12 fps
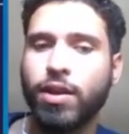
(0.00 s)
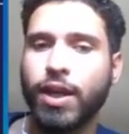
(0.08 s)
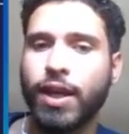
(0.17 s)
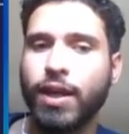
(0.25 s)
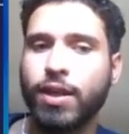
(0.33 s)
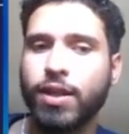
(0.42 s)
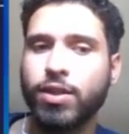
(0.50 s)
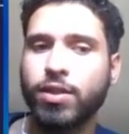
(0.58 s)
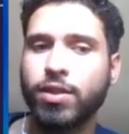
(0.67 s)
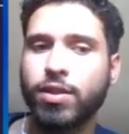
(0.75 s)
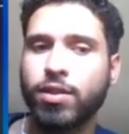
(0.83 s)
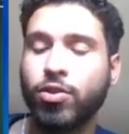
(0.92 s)
and
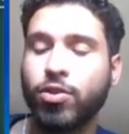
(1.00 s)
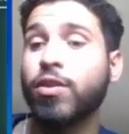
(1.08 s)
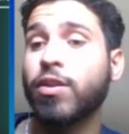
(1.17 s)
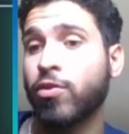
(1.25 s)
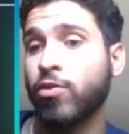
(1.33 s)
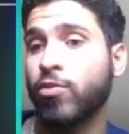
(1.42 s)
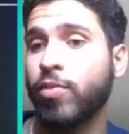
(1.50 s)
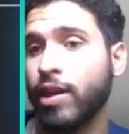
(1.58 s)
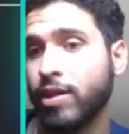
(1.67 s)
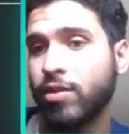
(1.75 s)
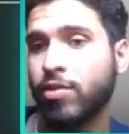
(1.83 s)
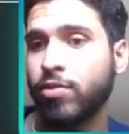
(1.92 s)
your click-through
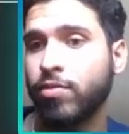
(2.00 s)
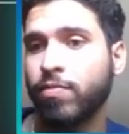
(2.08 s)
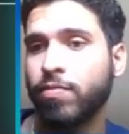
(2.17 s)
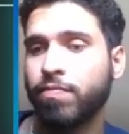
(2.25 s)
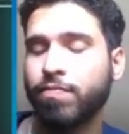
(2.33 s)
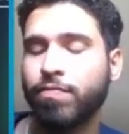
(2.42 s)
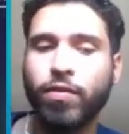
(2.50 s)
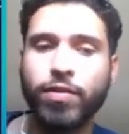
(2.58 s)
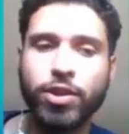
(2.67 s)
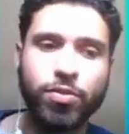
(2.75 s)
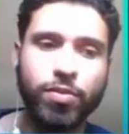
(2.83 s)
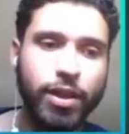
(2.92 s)
rate and your
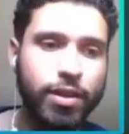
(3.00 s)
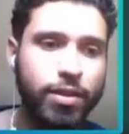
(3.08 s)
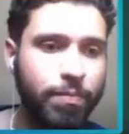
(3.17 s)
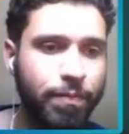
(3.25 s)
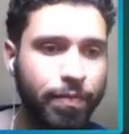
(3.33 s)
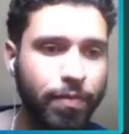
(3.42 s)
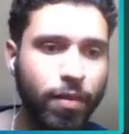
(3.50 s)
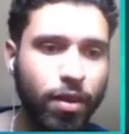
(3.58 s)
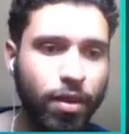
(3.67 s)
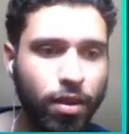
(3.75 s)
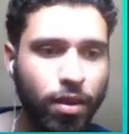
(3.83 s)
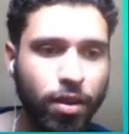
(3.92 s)
conversion rate.
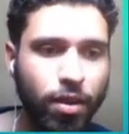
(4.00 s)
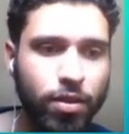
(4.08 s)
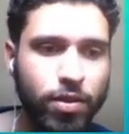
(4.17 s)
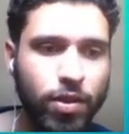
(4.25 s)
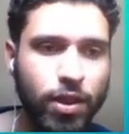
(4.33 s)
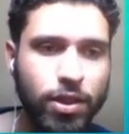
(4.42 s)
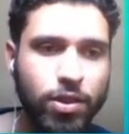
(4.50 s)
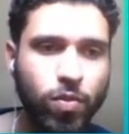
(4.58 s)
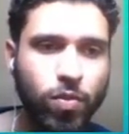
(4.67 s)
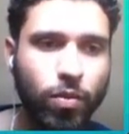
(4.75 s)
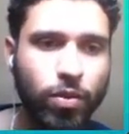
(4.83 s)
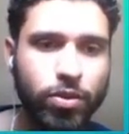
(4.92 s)
So this is
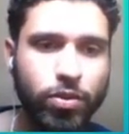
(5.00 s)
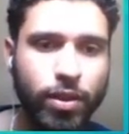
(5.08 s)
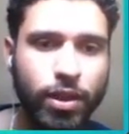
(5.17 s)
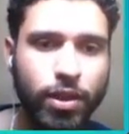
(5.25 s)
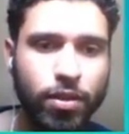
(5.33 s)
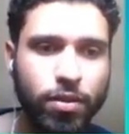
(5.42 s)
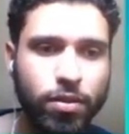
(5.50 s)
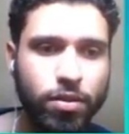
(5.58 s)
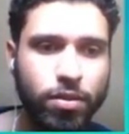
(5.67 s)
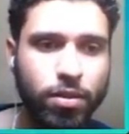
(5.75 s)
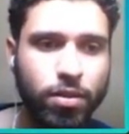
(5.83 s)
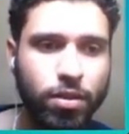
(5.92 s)
what we're doing here.
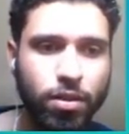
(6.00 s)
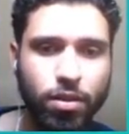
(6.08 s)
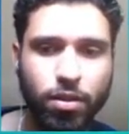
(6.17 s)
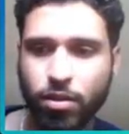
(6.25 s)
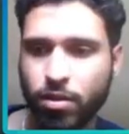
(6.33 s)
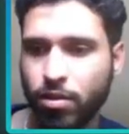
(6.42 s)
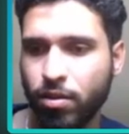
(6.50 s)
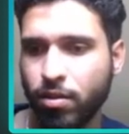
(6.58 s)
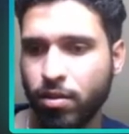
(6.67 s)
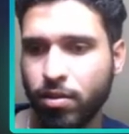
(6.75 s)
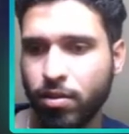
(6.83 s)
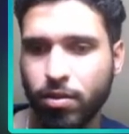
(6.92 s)

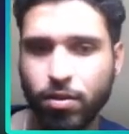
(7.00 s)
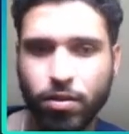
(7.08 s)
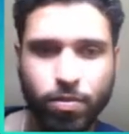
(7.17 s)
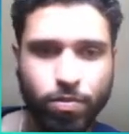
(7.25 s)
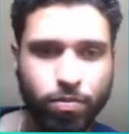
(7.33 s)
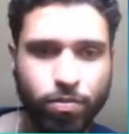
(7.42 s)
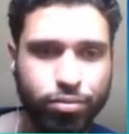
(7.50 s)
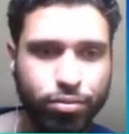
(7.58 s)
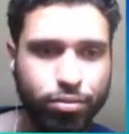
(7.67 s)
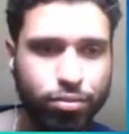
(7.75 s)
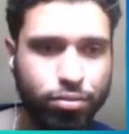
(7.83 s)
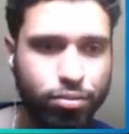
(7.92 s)

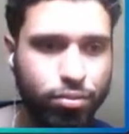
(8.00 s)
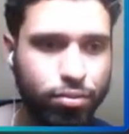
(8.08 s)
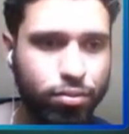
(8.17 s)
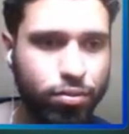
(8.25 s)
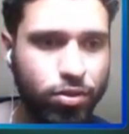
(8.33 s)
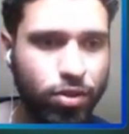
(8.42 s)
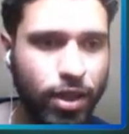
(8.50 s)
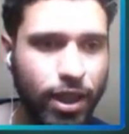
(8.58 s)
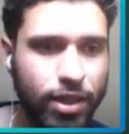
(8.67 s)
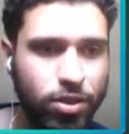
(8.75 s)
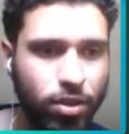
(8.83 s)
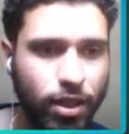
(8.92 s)
So
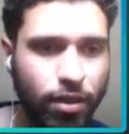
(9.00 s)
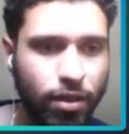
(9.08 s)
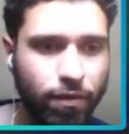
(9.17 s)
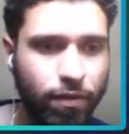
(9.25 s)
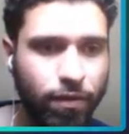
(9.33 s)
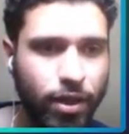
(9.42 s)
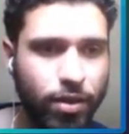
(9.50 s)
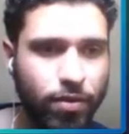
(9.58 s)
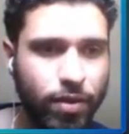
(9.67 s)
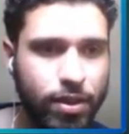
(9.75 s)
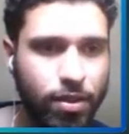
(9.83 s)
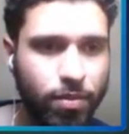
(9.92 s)
let's look at our final
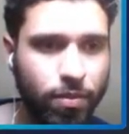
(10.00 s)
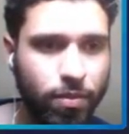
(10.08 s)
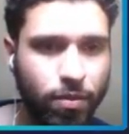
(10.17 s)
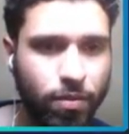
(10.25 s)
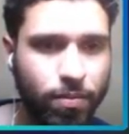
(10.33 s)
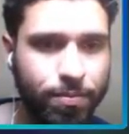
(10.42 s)
example.